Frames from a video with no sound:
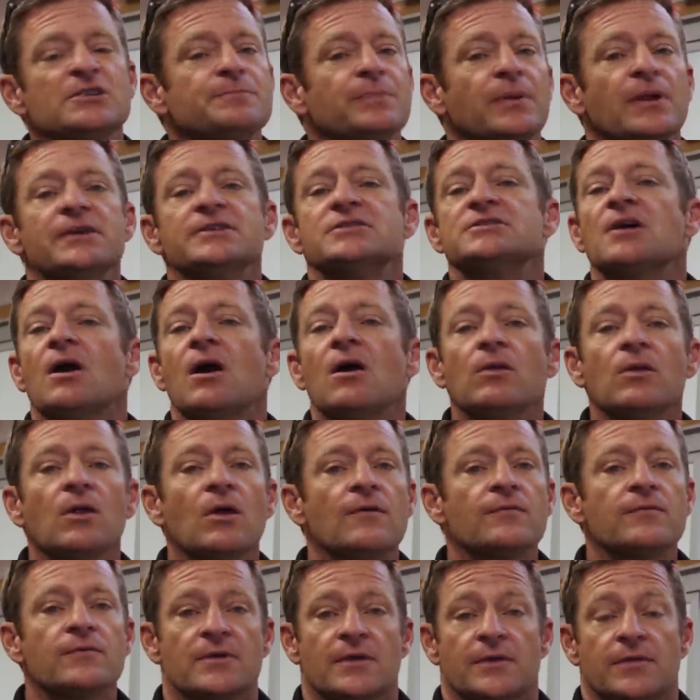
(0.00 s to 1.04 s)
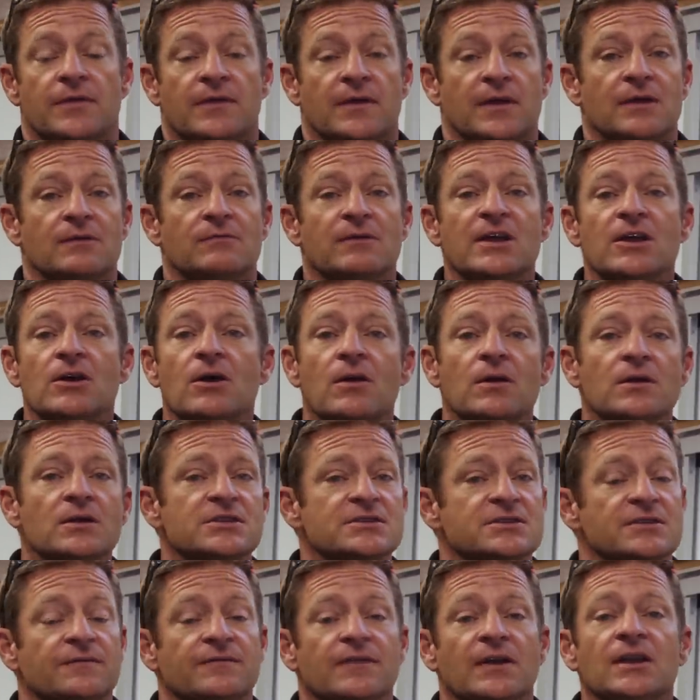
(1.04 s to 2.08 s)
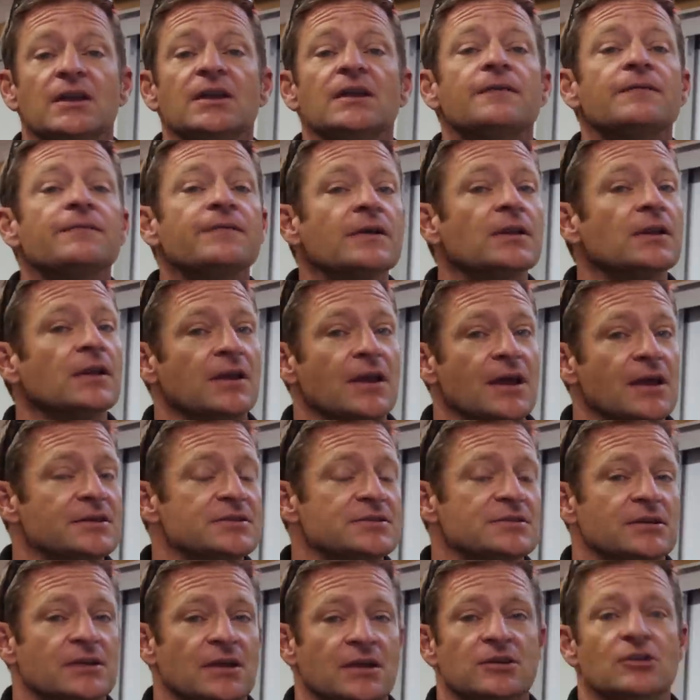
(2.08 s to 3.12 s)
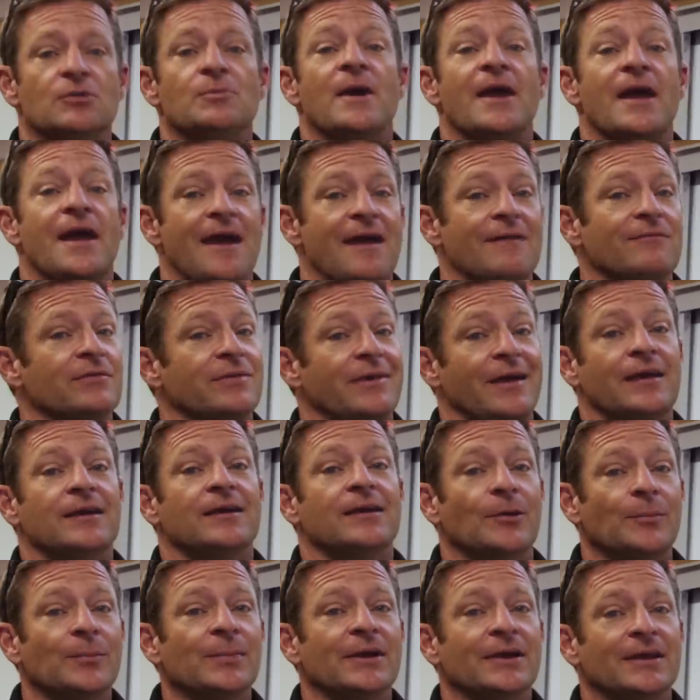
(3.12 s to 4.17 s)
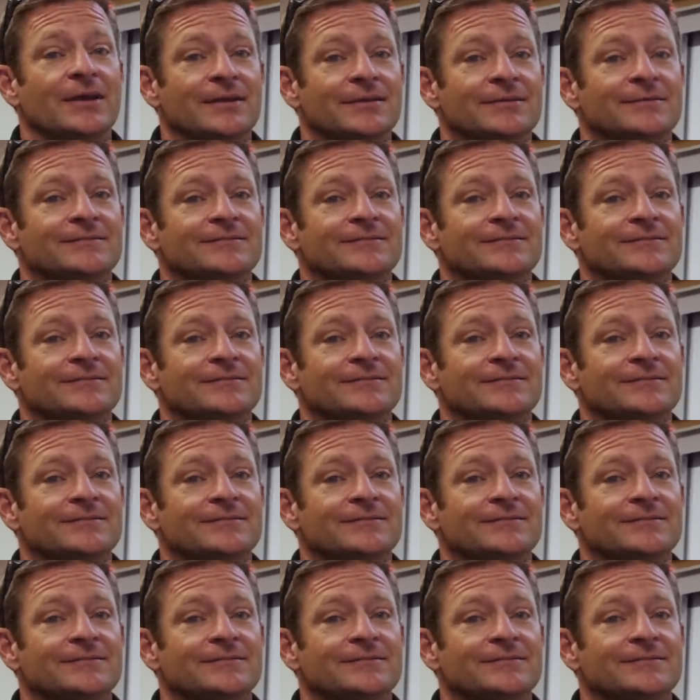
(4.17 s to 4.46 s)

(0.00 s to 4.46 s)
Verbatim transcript: place all over the thing, regardless of any affiliation that you may have with that company.